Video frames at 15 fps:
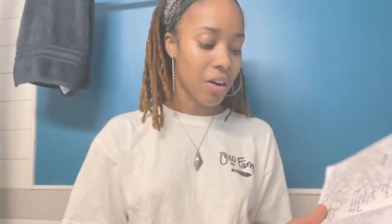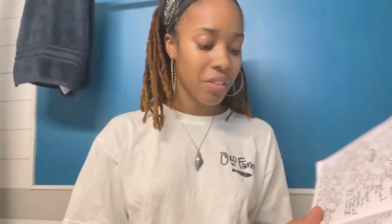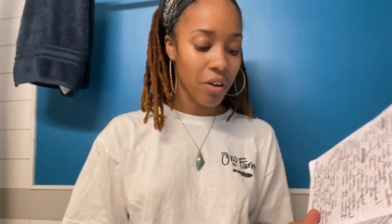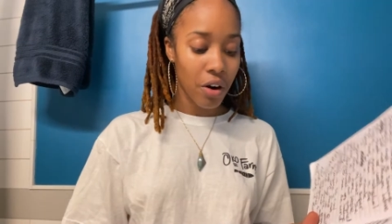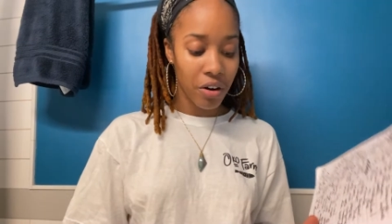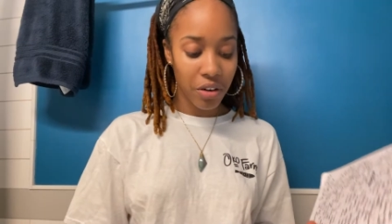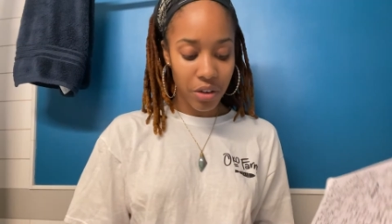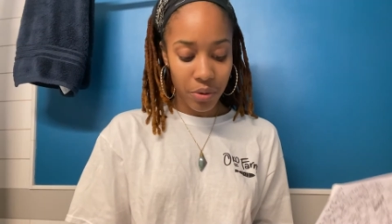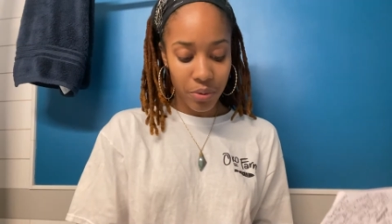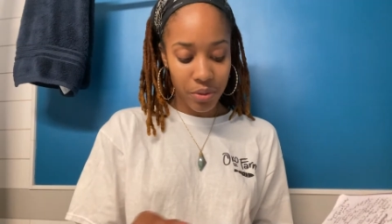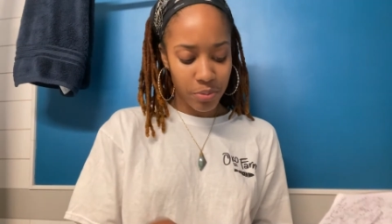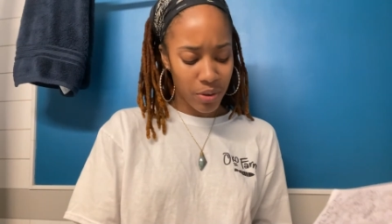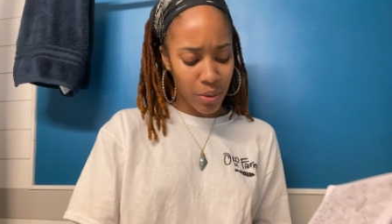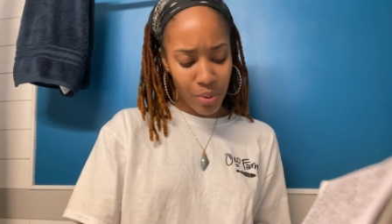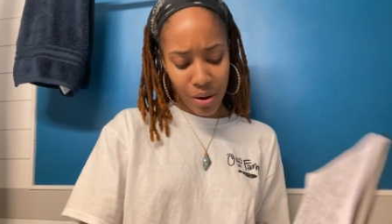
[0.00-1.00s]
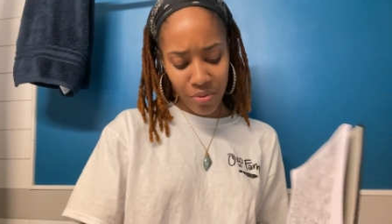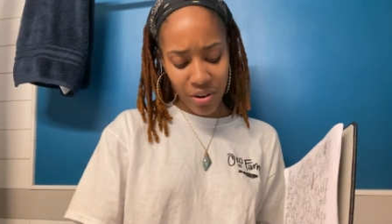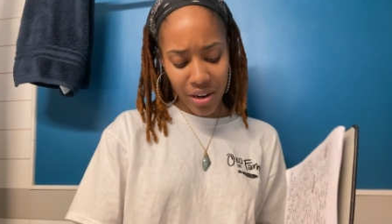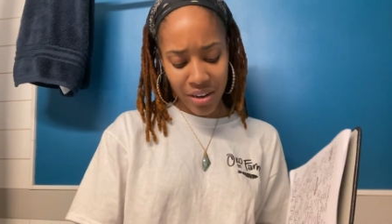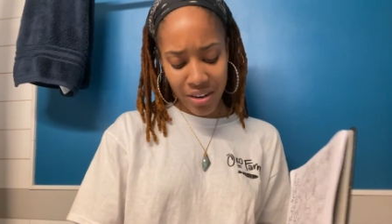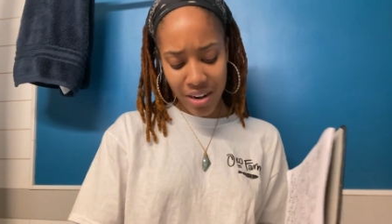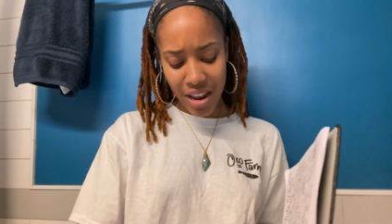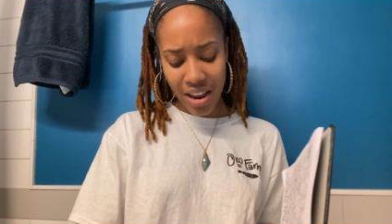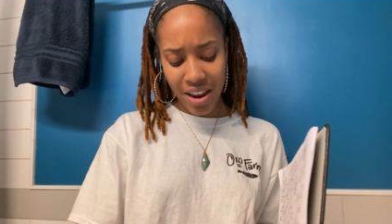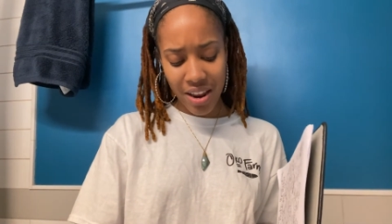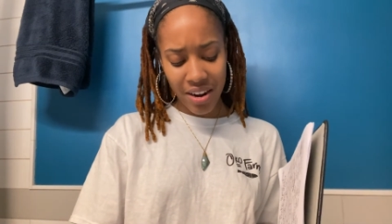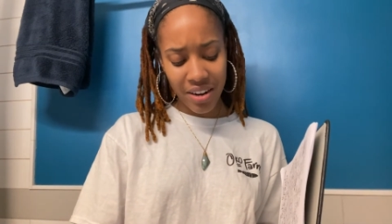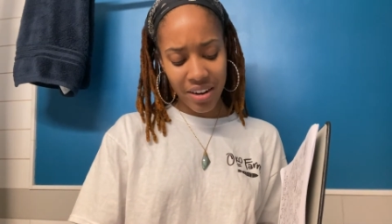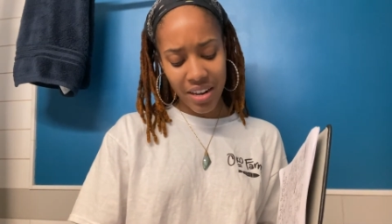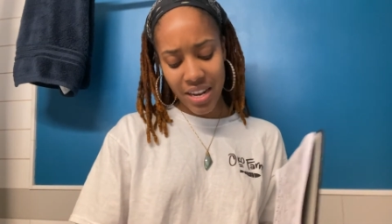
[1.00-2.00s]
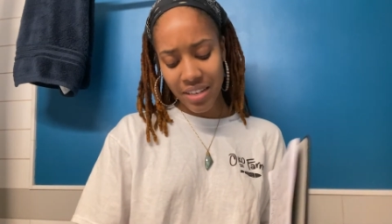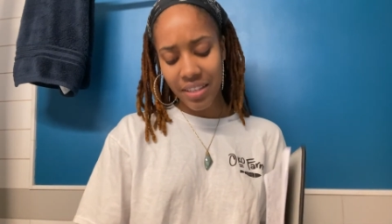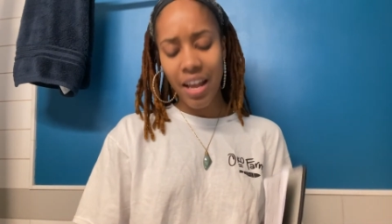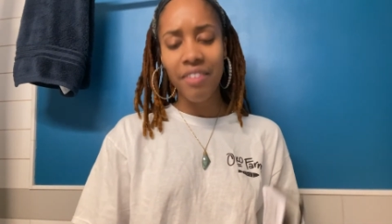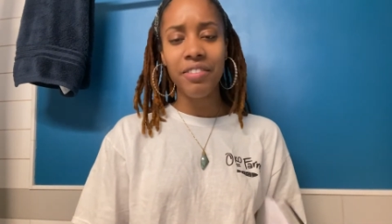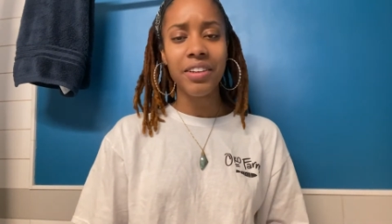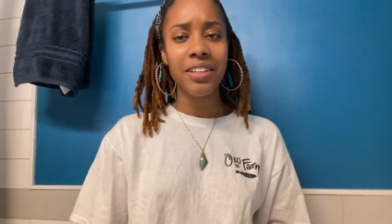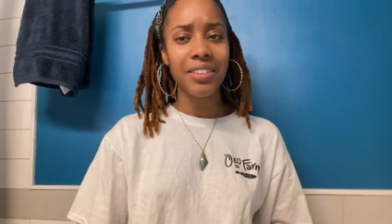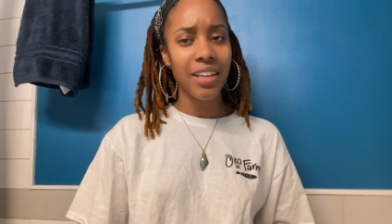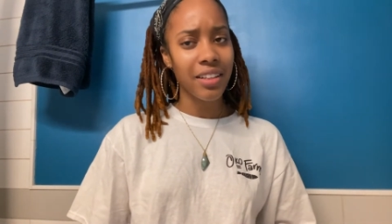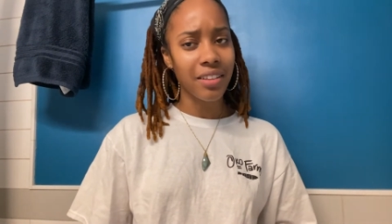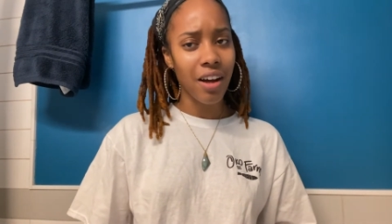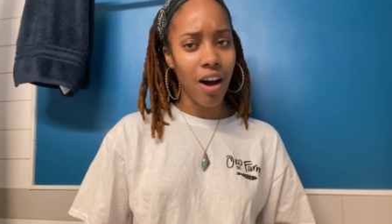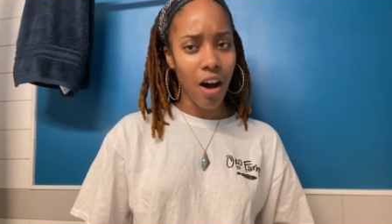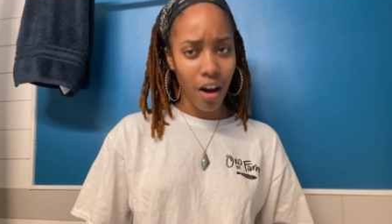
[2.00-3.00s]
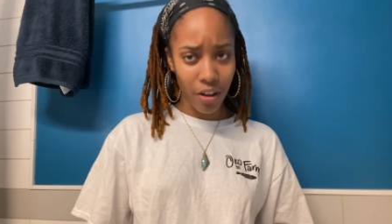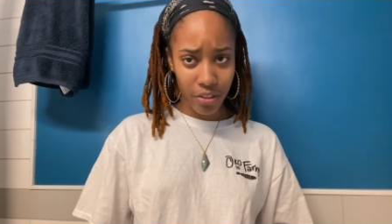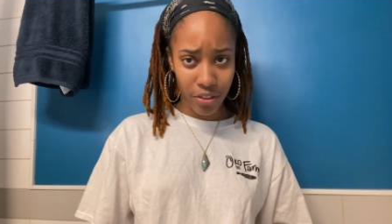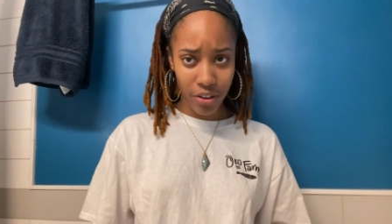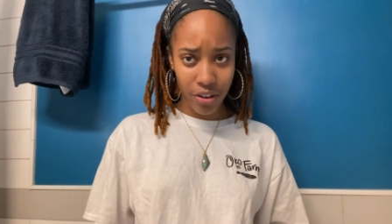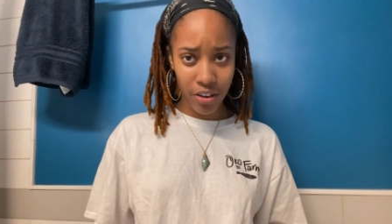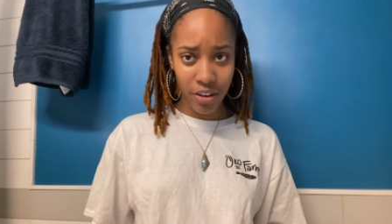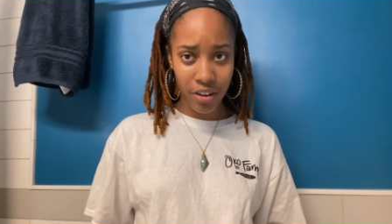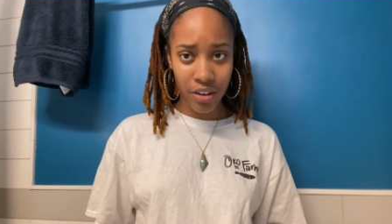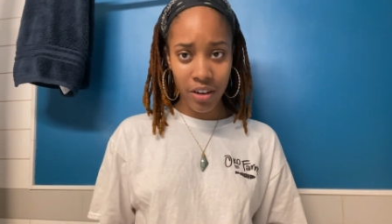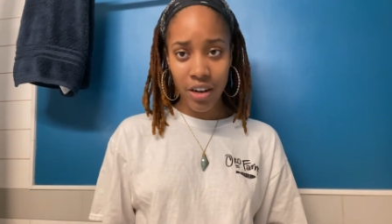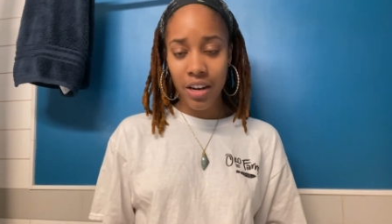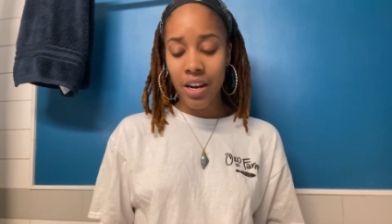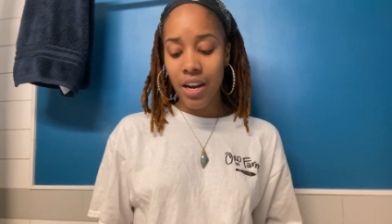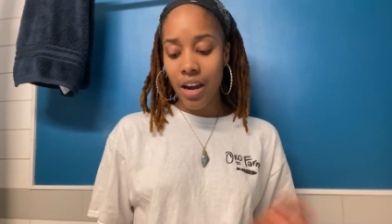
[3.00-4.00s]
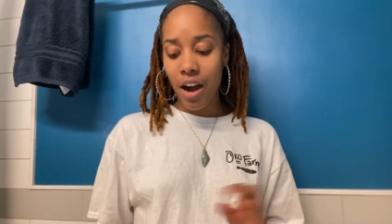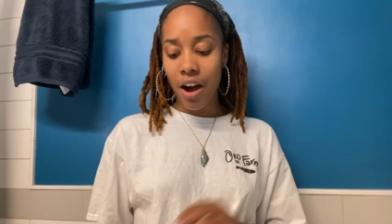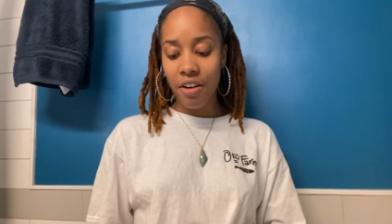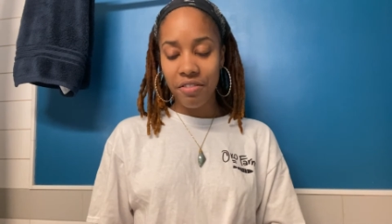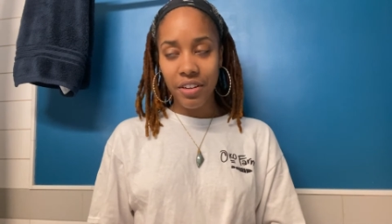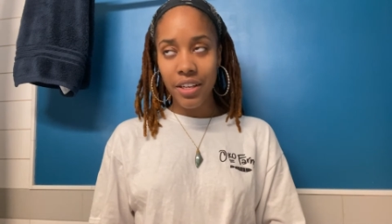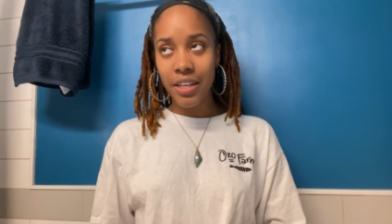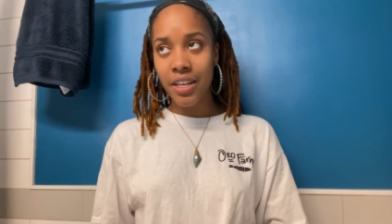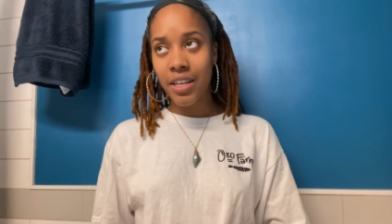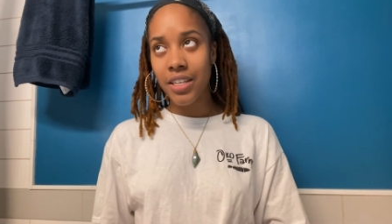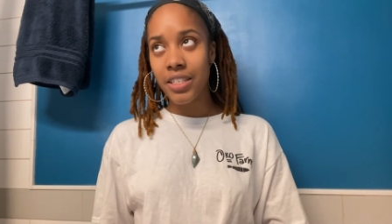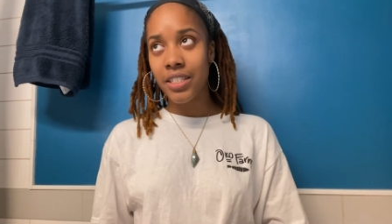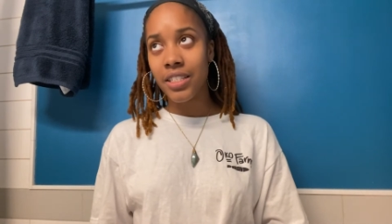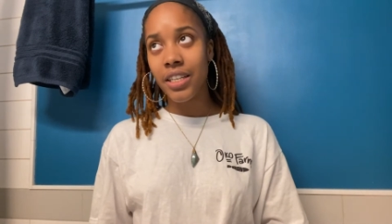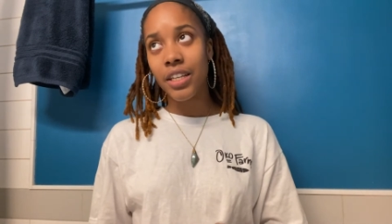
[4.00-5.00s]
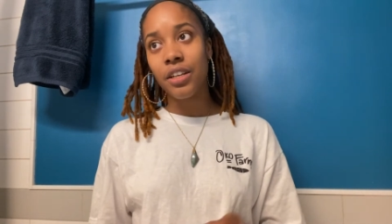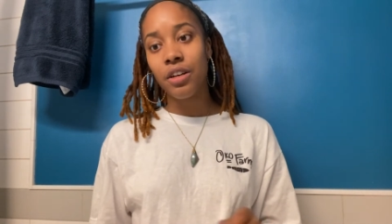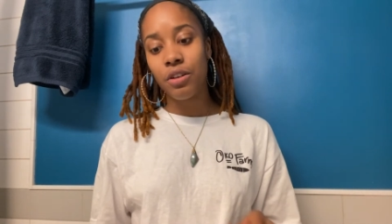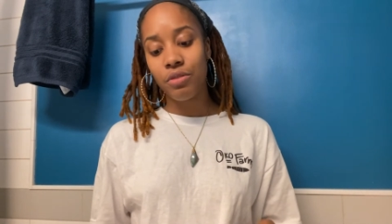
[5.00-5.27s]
the article was pretty well written, and it's evident that the author of it did her